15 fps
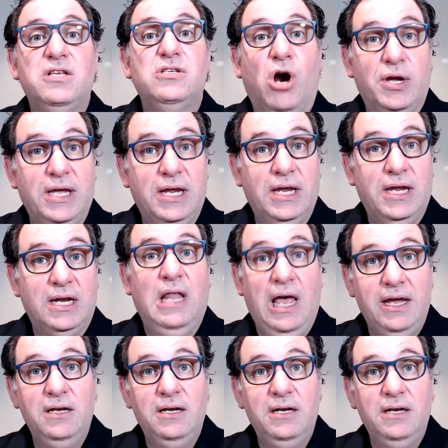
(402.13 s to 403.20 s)
target
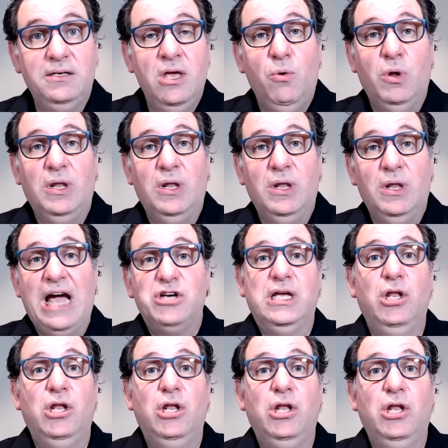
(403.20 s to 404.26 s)
client, we'll
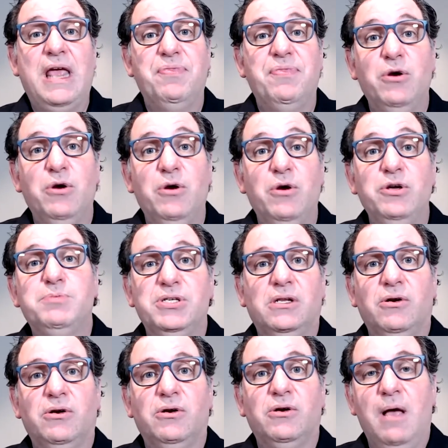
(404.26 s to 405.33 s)
actually look at those
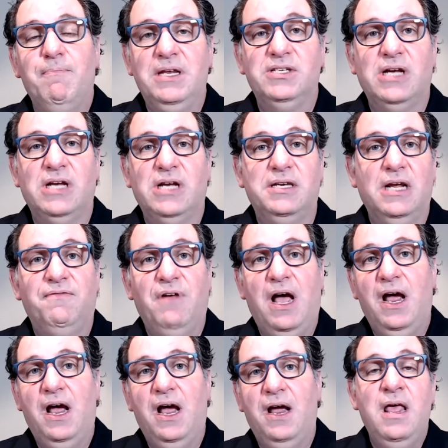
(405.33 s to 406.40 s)
particular companies,
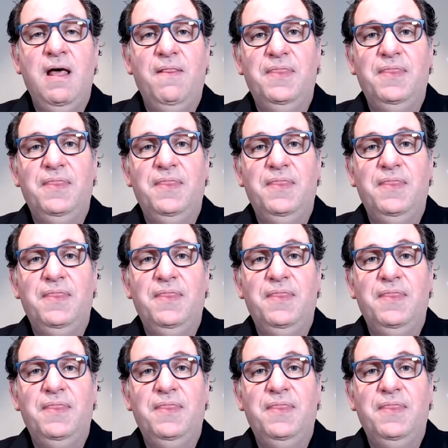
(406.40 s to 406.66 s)
identify